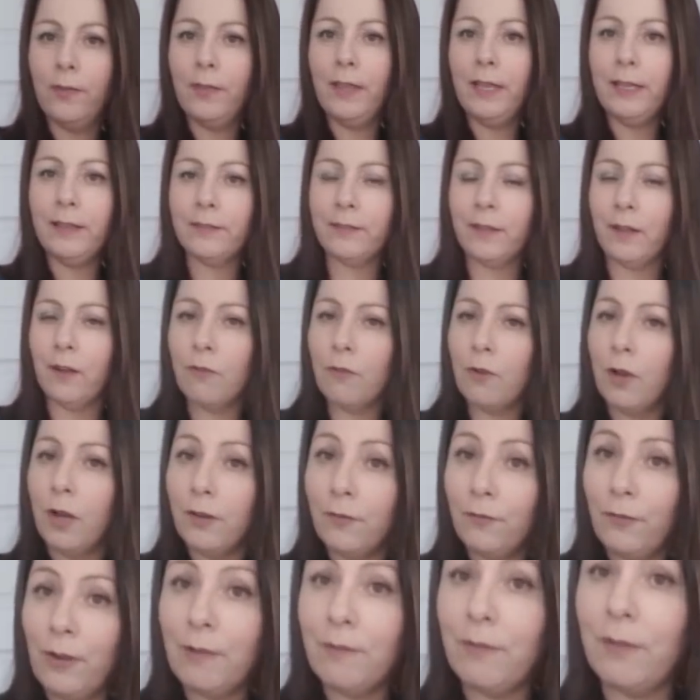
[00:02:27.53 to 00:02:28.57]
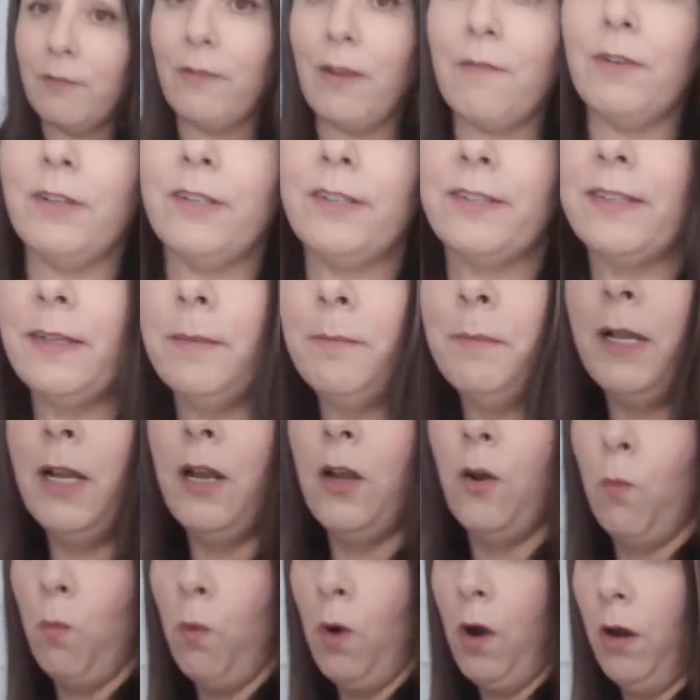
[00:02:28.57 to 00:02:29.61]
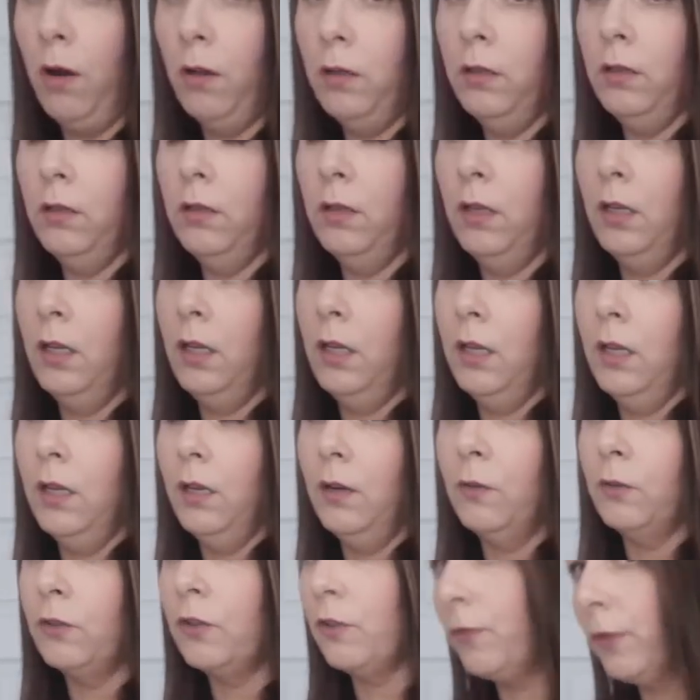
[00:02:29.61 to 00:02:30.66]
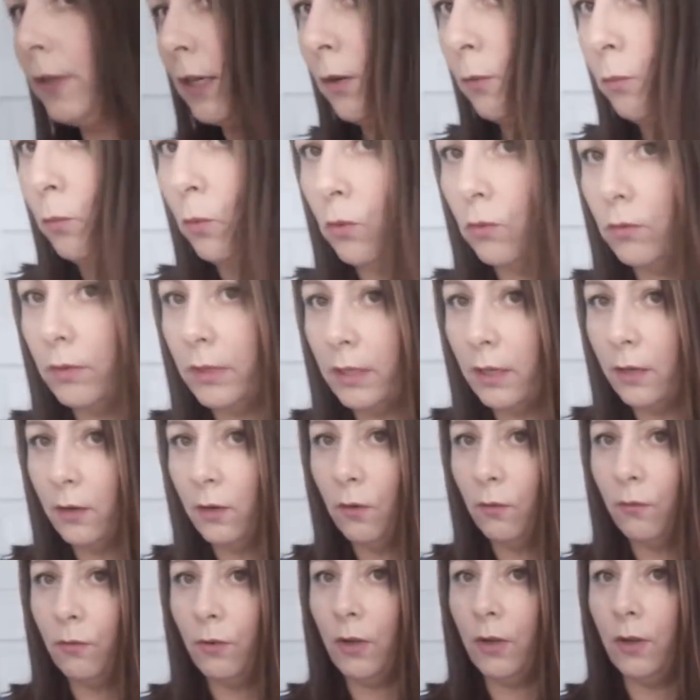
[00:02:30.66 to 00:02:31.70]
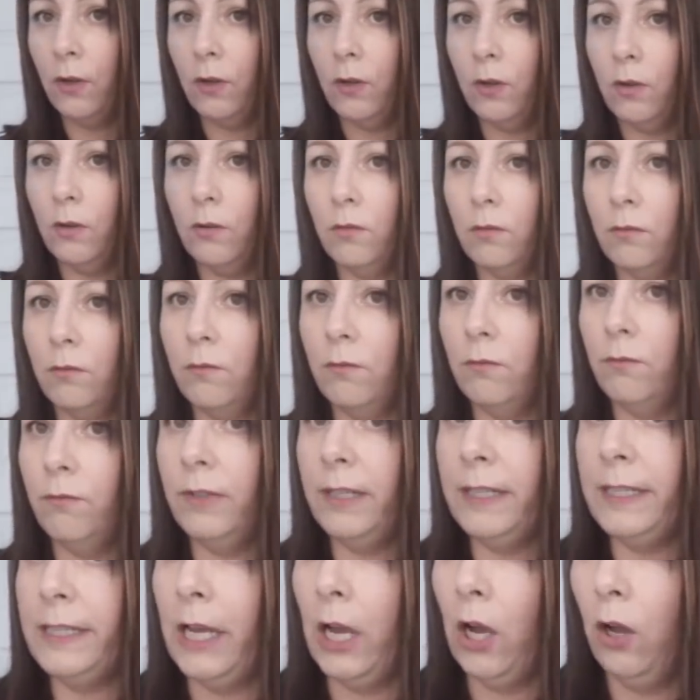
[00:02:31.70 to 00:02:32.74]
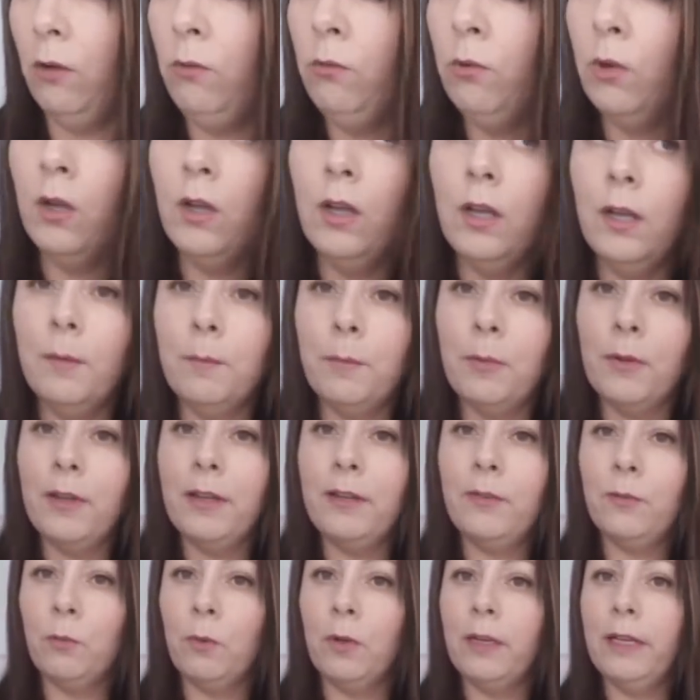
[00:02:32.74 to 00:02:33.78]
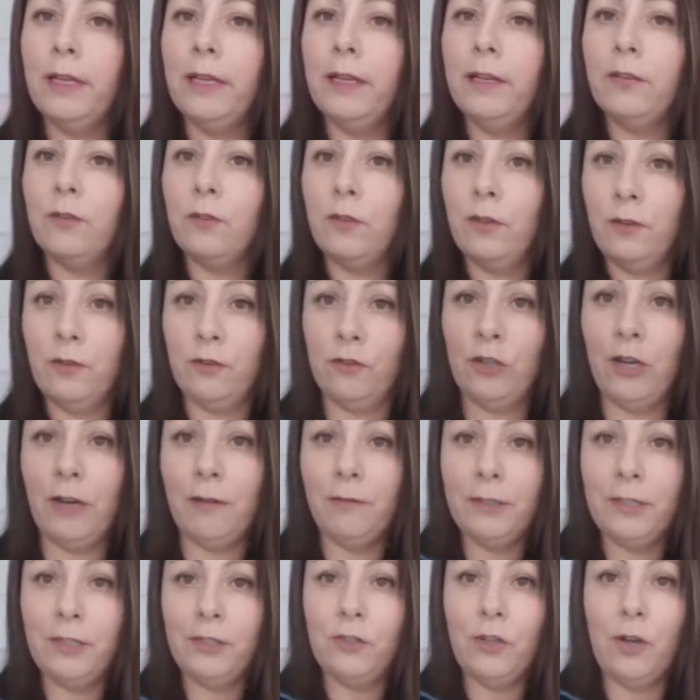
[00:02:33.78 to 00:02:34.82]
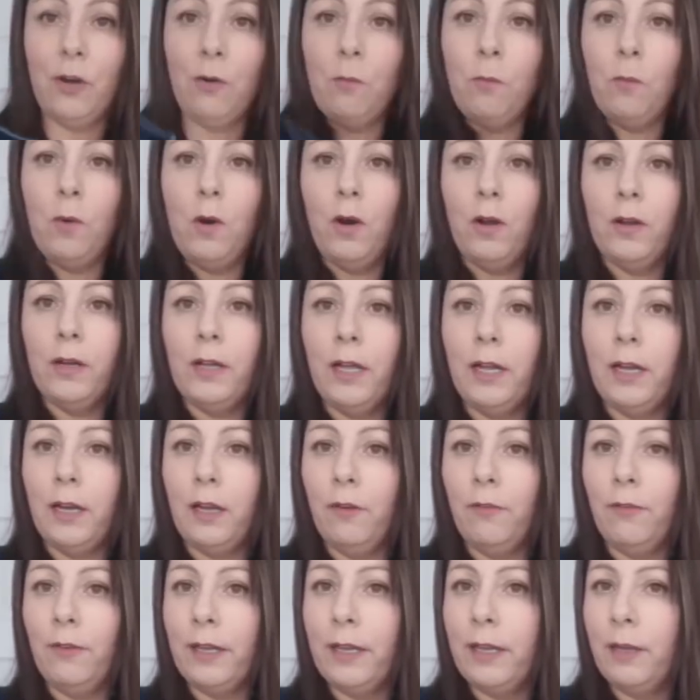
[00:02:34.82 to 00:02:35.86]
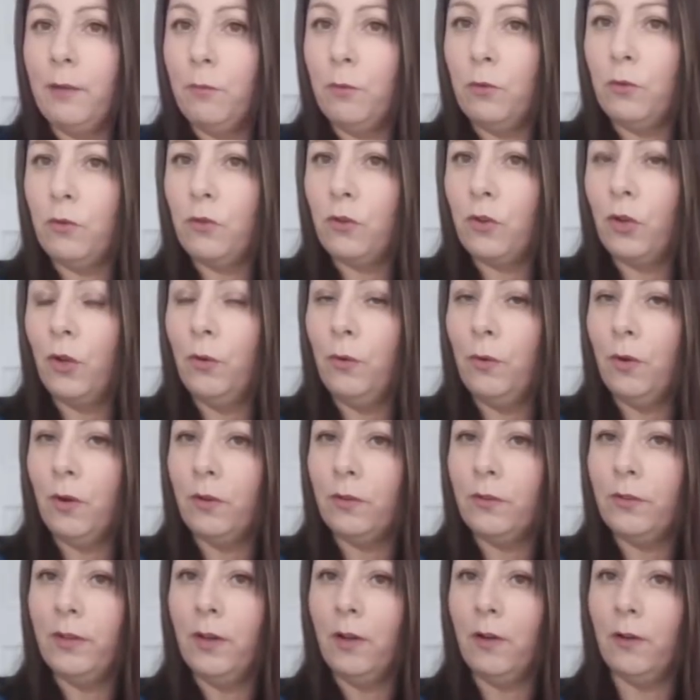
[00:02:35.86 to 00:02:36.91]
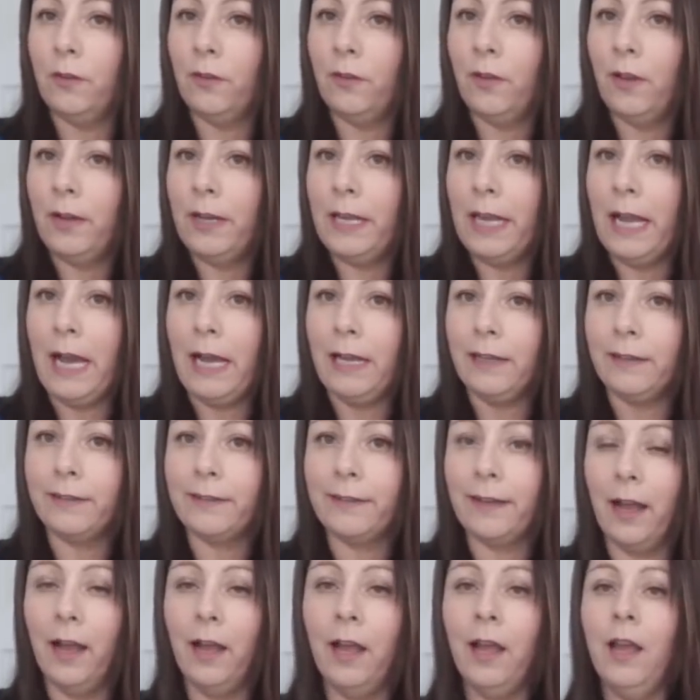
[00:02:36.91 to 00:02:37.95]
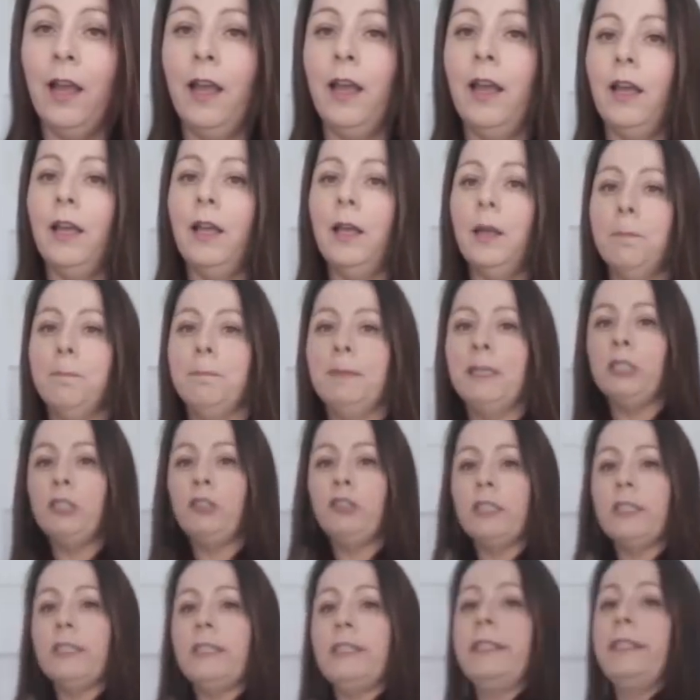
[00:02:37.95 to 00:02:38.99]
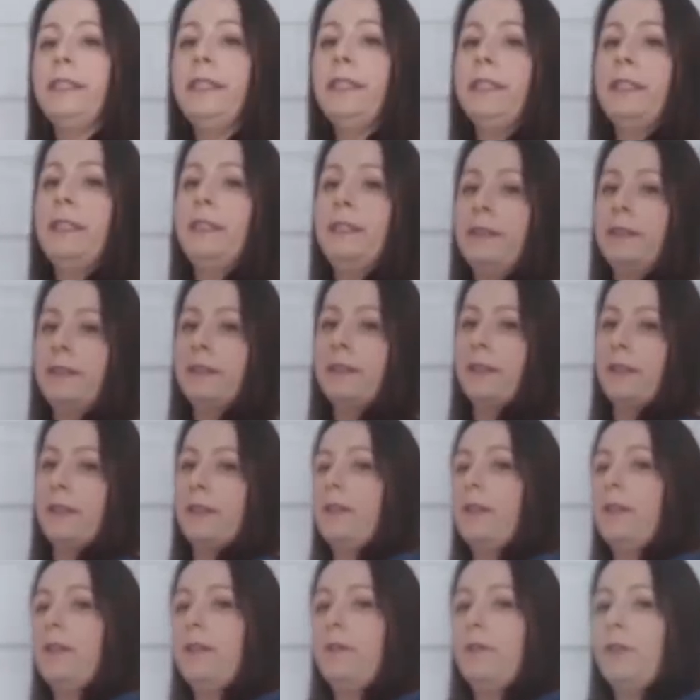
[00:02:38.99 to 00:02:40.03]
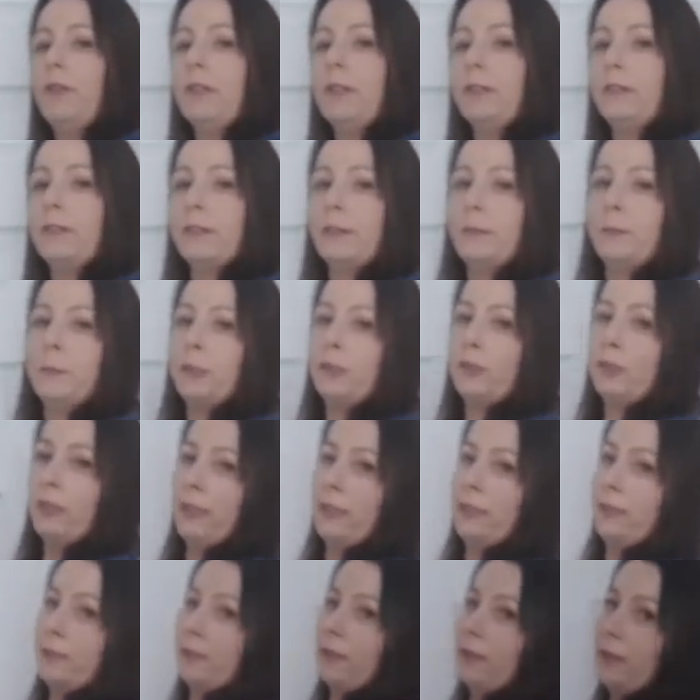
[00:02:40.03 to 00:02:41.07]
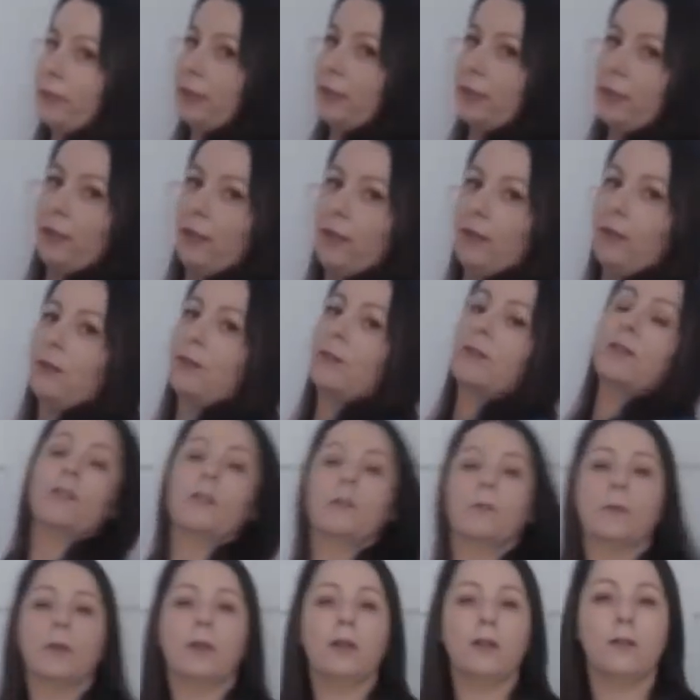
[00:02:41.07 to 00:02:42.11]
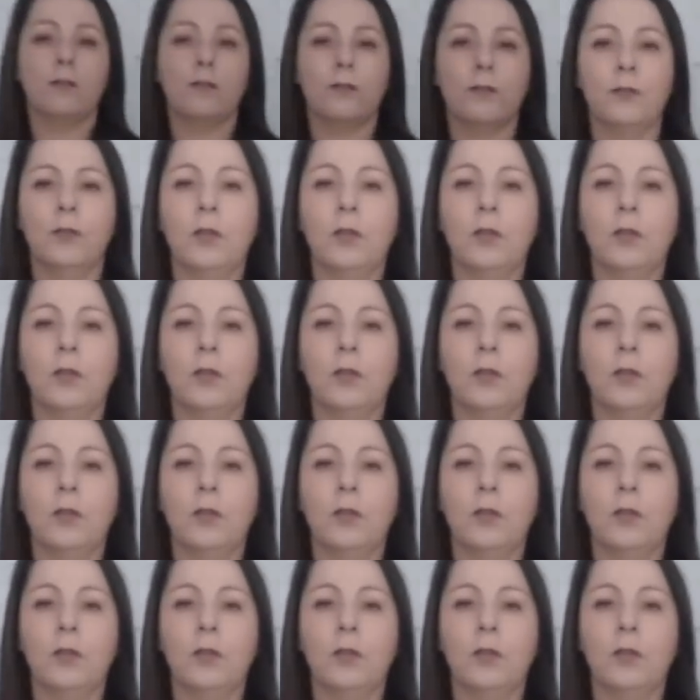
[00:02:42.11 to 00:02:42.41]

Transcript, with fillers: This, I've got a very, very similar one, which I think I wore in another video. But this one is the charity shop one, and I think it was two ninety nine. It's only Asda. And my jeans, I don't know if you can see my jeans. No, you can't because I'm not.